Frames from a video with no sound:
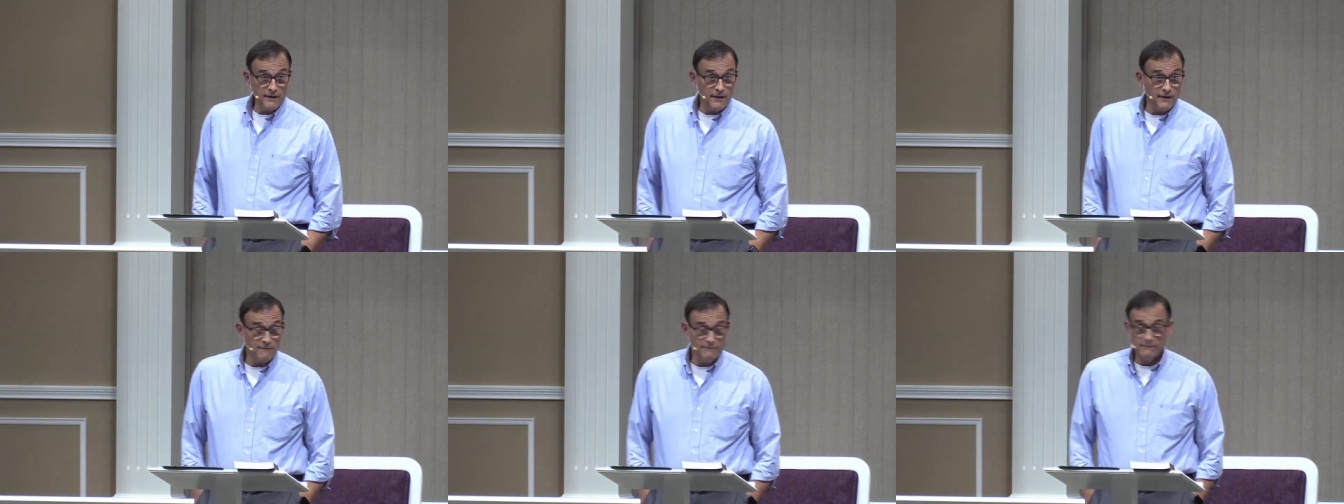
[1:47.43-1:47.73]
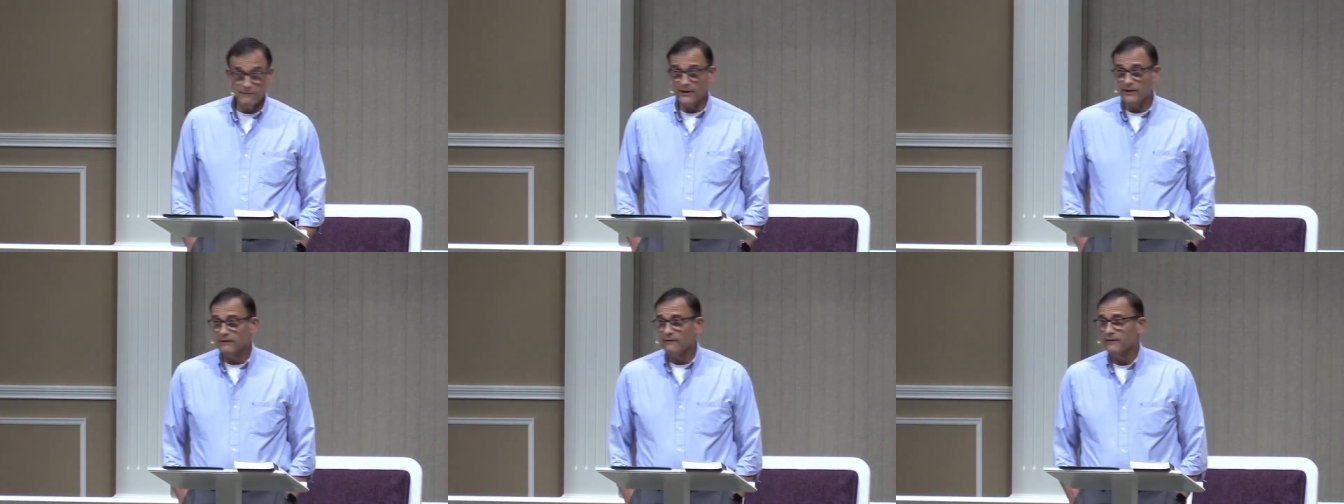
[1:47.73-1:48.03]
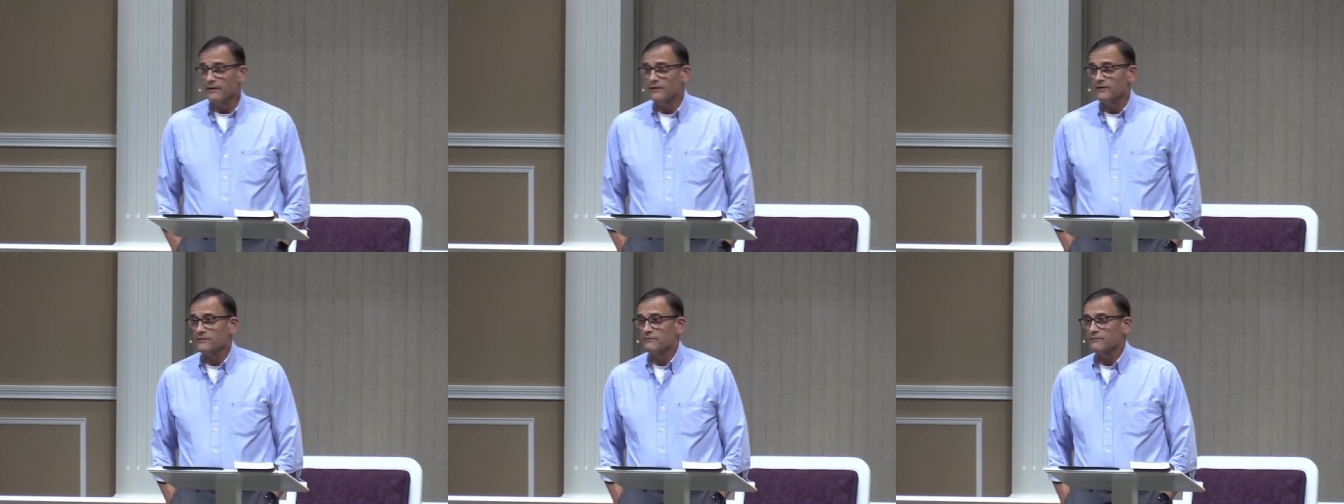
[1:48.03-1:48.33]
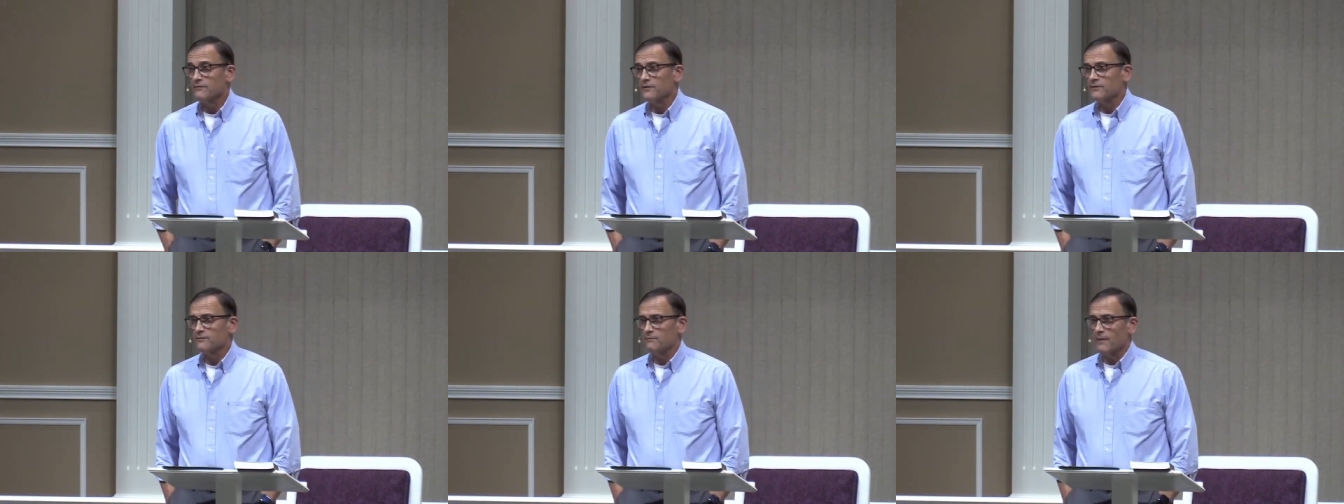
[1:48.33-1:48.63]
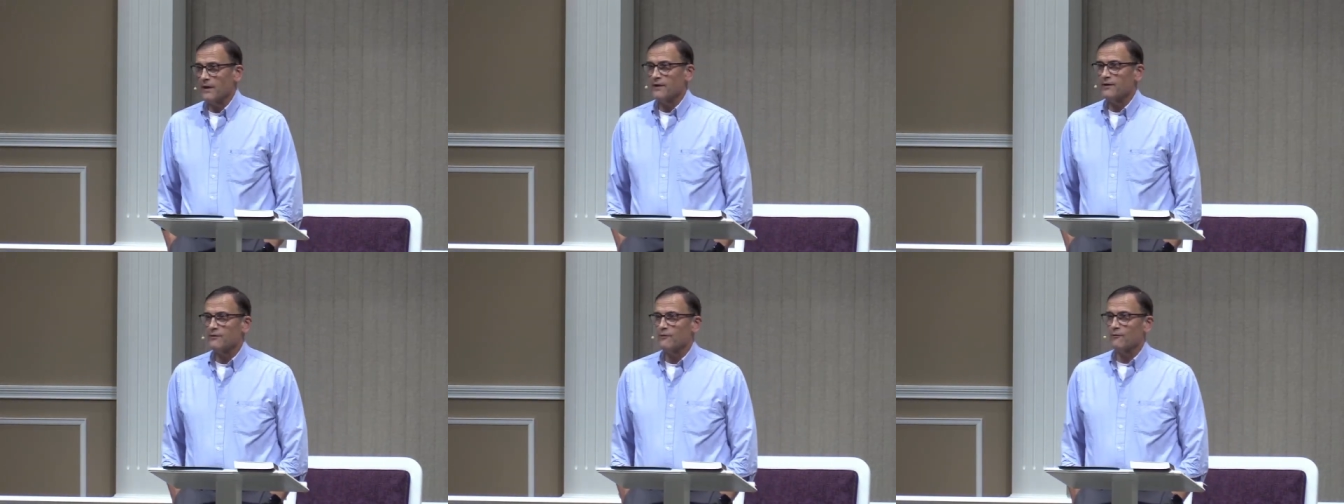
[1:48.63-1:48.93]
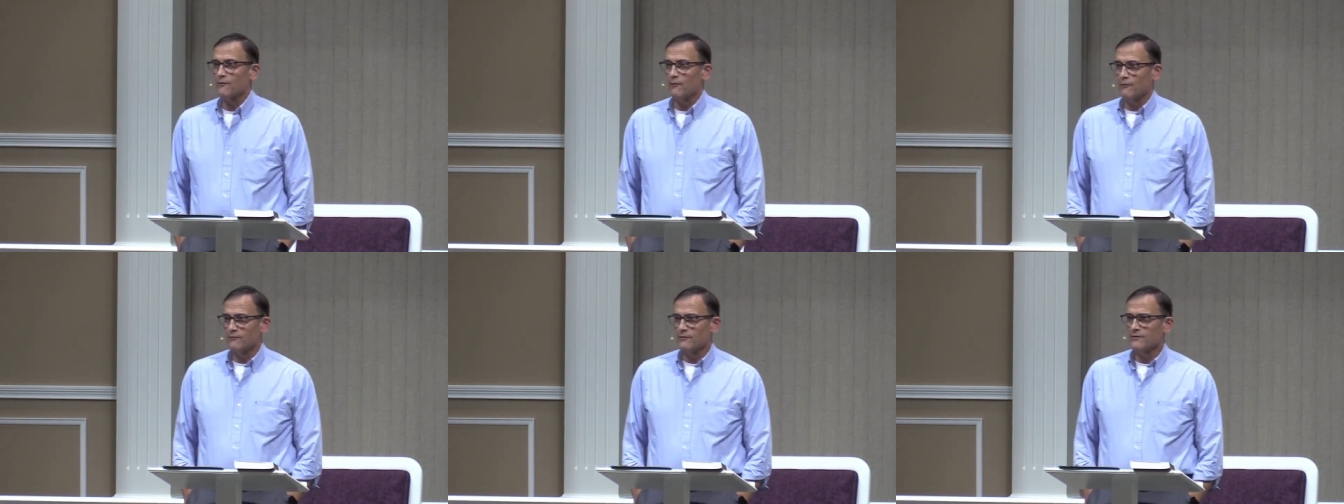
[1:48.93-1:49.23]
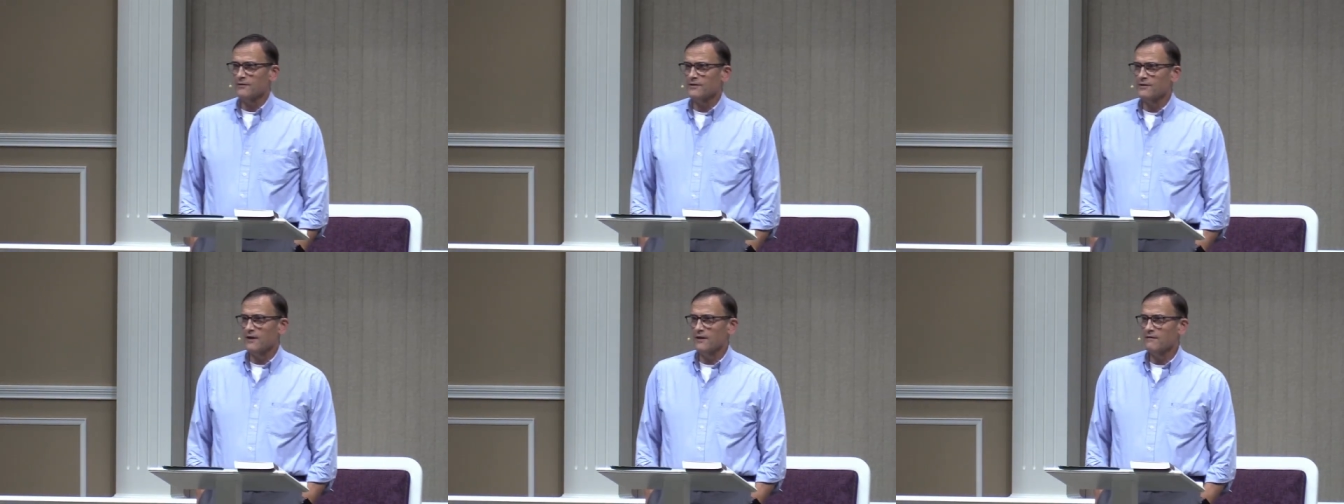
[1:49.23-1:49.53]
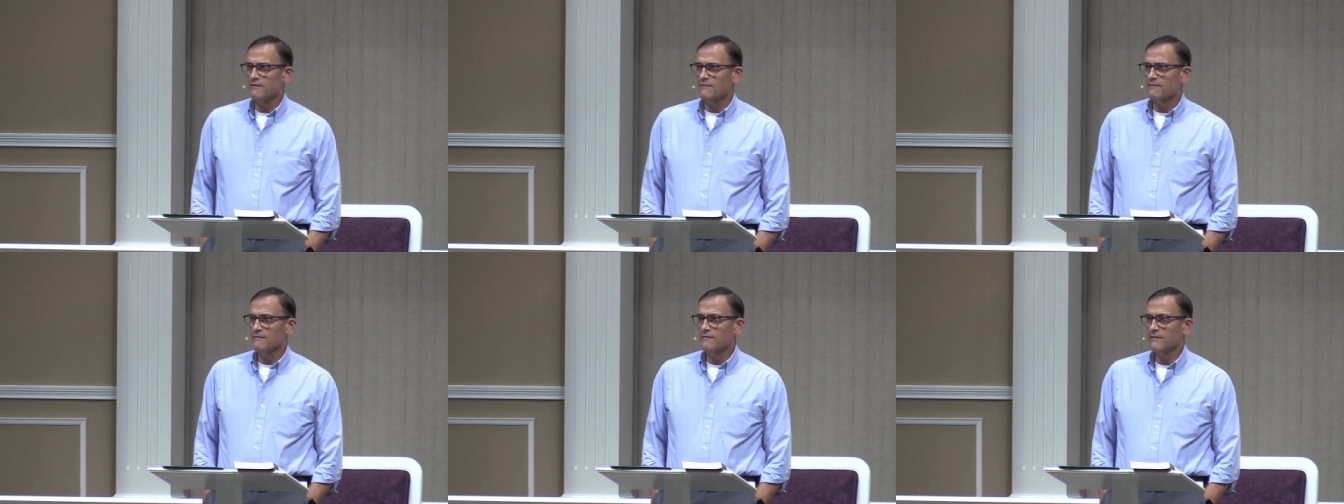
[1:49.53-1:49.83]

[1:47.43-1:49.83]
um, is, is Mike your oldest son?